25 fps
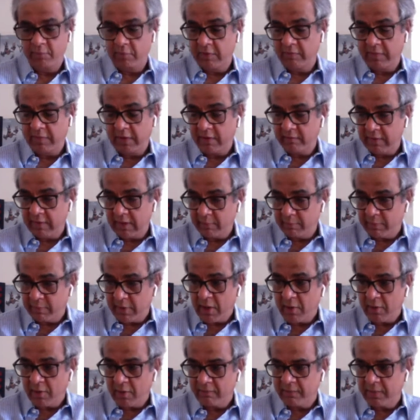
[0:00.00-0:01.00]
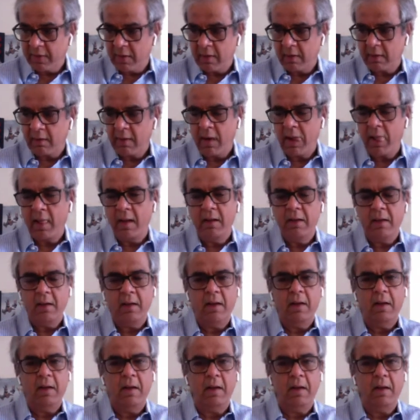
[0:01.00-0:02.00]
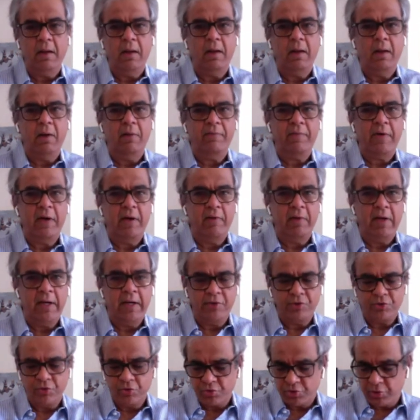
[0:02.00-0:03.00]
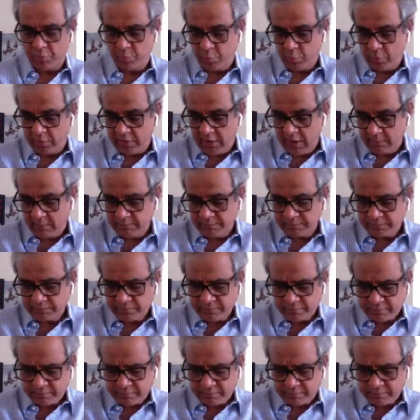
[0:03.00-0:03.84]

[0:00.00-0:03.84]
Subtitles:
We're very, very proud of our relationship with them.